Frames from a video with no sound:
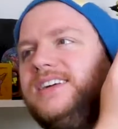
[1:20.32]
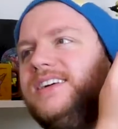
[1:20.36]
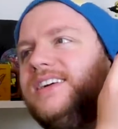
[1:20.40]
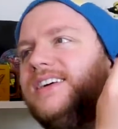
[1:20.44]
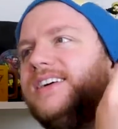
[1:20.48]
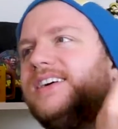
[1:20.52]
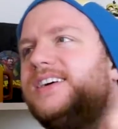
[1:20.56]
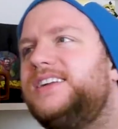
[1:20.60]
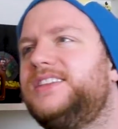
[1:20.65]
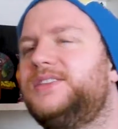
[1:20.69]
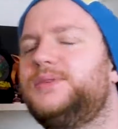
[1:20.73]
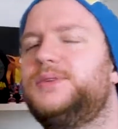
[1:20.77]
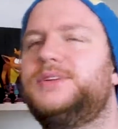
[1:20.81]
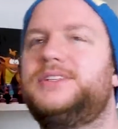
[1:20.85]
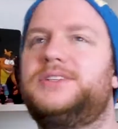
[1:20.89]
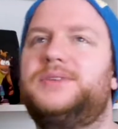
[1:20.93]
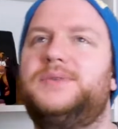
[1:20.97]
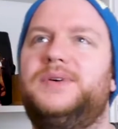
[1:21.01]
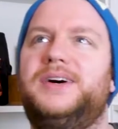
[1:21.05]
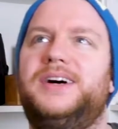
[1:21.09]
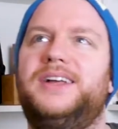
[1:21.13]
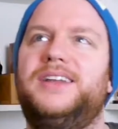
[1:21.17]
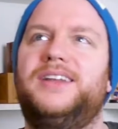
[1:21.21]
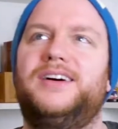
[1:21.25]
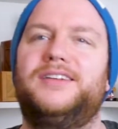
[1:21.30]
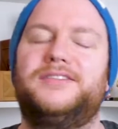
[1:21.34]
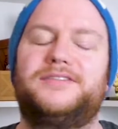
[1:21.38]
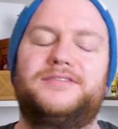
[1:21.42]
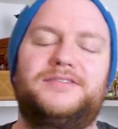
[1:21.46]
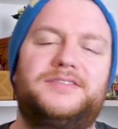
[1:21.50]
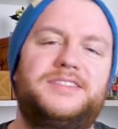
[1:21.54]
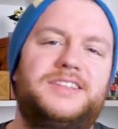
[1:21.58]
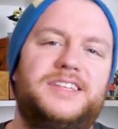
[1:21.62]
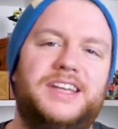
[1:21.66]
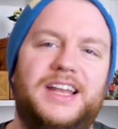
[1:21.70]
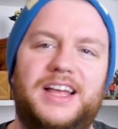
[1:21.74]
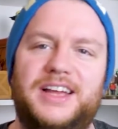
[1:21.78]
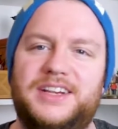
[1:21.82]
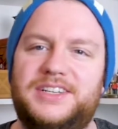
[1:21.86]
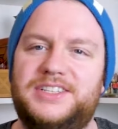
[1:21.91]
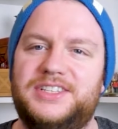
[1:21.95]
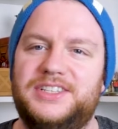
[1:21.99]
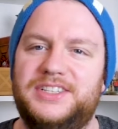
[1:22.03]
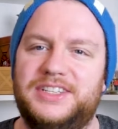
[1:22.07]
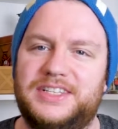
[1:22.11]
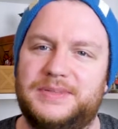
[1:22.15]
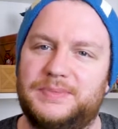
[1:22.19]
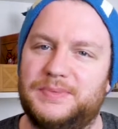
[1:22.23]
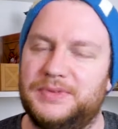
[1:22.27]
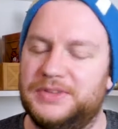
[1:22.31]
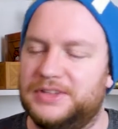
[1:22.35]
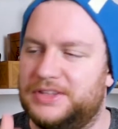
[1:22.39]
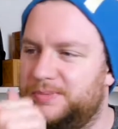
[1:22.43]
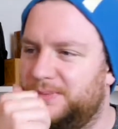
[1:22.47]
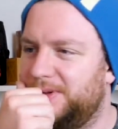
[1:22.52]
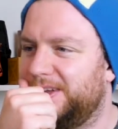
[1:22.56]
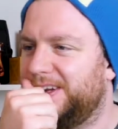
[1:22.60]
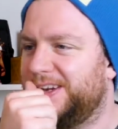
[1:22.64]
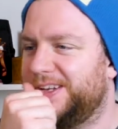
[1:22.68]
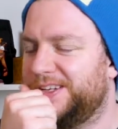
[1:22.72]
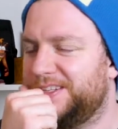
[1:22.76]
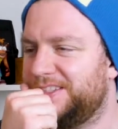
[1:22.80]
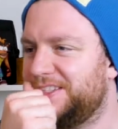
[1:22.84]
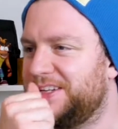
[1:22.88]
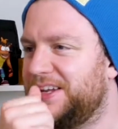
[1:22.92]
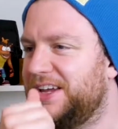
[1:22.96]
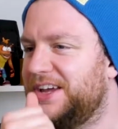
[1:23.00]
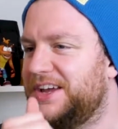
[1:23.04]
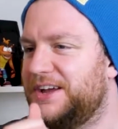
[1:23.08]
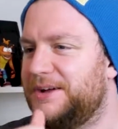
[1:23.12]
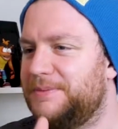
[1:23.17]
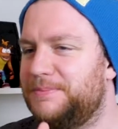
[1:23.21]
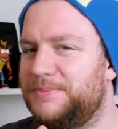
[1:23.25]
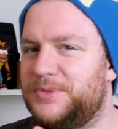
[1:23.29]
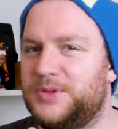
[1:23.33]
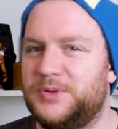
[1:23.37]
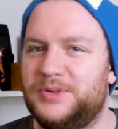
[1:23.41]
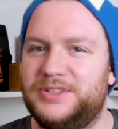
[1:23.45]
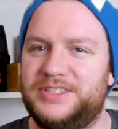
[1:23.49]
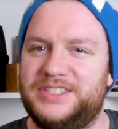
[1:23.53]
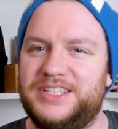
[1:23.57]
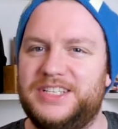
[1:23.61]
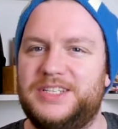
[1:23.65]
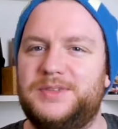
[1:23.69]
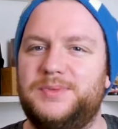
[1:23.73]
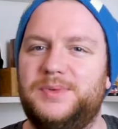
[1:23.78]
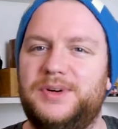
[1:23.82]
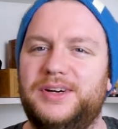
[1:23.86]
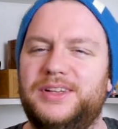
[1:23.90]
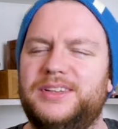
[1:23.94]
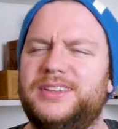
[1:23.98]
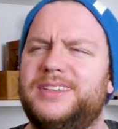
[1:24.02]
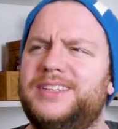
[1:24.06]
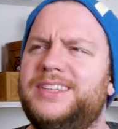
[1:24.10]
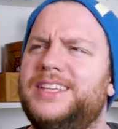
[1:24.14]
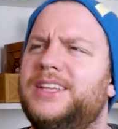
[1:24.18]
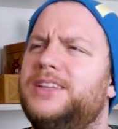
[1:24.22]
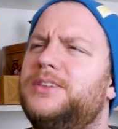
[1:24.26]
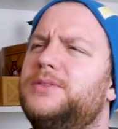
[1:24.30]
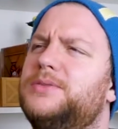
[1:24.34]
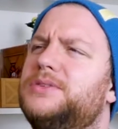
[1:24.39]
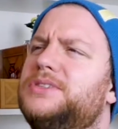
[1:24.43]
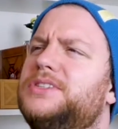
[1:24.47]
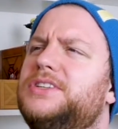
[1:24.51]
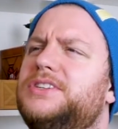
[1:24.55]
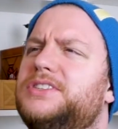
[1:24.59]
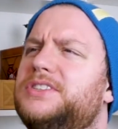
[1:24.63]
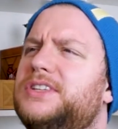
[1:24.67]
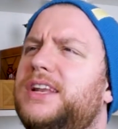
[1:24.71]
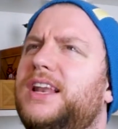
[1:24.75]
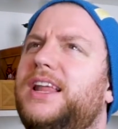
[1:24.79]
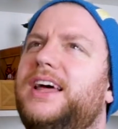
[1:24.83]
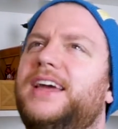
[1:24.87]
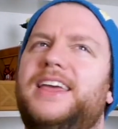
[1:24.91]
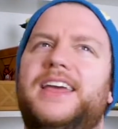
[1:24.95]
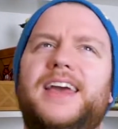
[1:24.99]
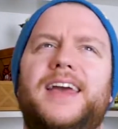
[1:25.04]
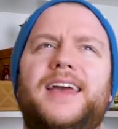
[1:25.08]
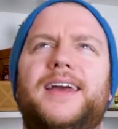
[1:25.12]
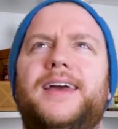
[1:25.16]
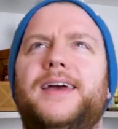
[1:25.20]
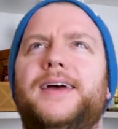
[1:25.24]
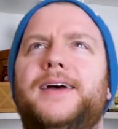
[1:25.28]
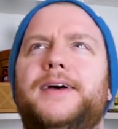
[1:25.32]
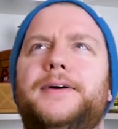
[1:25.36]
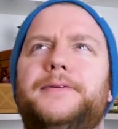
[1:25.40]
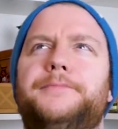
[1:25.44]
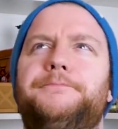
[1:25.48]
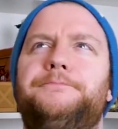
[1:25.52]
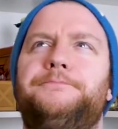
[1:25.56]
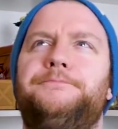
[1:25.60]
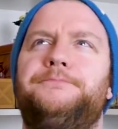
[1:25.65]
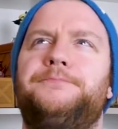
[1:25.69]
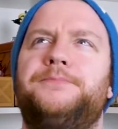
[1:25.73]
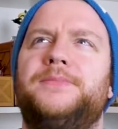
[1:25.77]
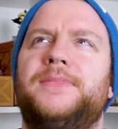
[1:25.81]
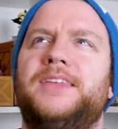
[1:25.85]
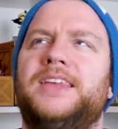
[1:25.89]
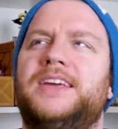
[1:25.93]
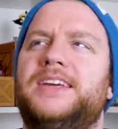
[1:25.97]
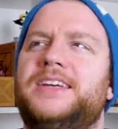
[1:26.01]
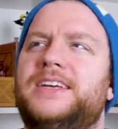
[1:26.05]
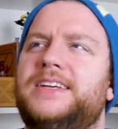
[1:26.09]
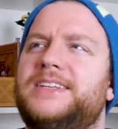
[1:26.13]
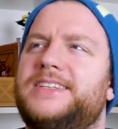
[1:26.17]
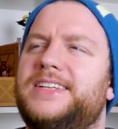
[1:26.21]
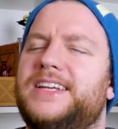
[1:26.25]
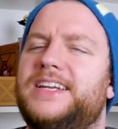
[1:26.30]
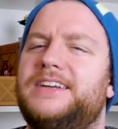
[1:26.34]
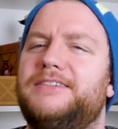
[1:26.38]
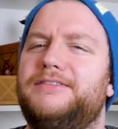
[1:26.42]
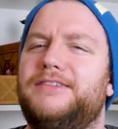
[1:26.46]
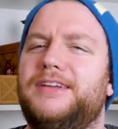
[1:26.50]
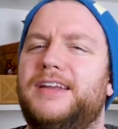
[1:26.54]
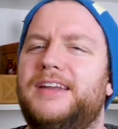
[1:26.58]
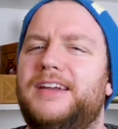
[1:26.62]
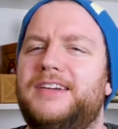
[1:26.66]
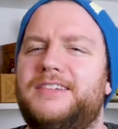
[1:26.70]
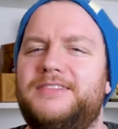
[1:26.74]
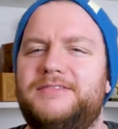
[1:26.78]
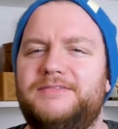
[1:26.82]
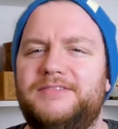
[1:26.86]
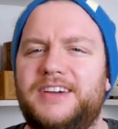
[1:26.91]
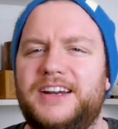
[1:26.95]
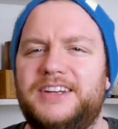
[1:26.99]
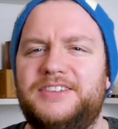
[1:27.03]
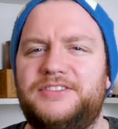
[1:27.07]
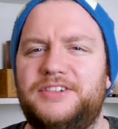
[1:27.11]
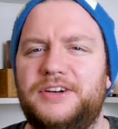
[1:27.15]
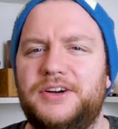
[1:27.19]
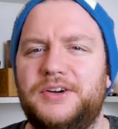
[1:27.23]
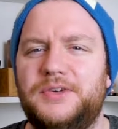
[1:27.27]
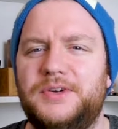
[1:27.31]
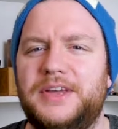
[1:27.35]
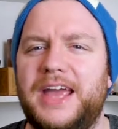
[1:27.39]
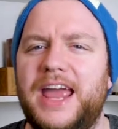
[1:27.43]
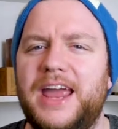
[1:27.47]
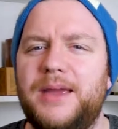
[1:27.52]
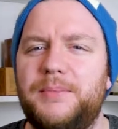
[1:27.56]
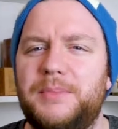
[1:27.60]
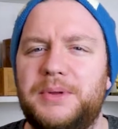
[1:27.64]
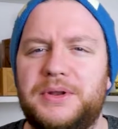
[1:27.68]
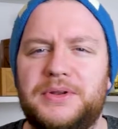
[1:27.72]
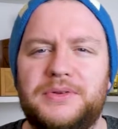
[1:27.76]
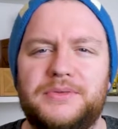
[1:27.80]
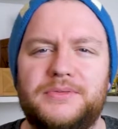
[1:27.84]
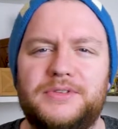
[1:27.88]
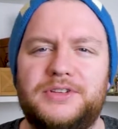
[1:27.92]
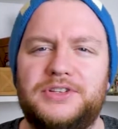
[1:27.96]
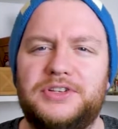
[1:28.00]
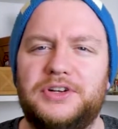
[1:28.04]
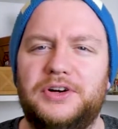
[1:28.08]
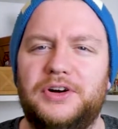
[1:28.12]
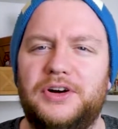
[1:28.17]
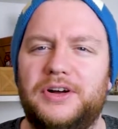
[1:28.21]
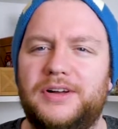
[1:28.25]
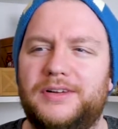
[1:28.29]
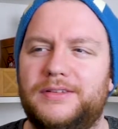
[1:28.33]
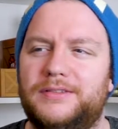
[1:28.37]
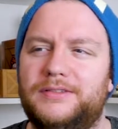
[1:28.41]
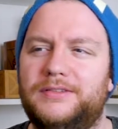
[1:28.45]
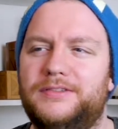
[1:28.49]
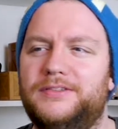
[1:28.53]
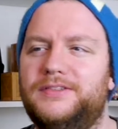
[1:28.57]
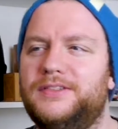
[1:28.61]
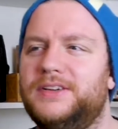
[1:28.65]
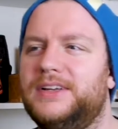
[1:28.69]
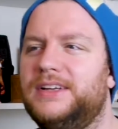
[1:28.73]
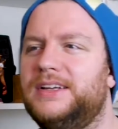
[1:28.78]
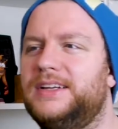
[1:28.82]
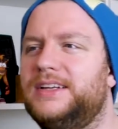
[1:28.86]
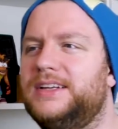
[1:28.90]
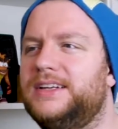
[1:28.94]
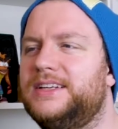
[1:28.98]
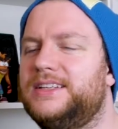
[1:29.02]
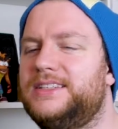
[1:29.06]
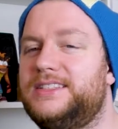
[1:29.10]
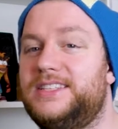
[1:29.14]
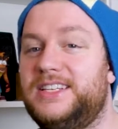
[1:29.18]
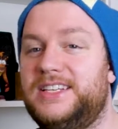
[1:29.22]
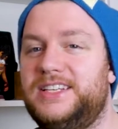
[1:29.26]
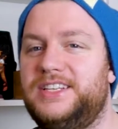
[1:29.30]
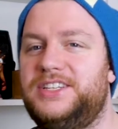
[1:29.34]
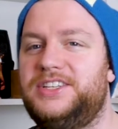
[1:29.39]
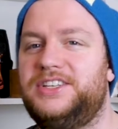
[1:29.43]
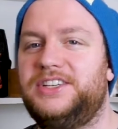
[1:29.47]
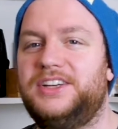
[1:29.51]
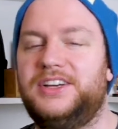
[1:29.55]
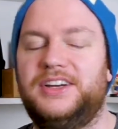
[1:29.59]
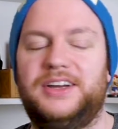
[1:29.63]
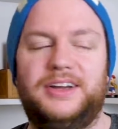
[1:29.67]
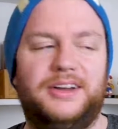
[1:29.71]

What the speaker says: There was quite a lot of selection this month, to be honest. There was this one, and then there was also like a retro gaming sort of t-shirt.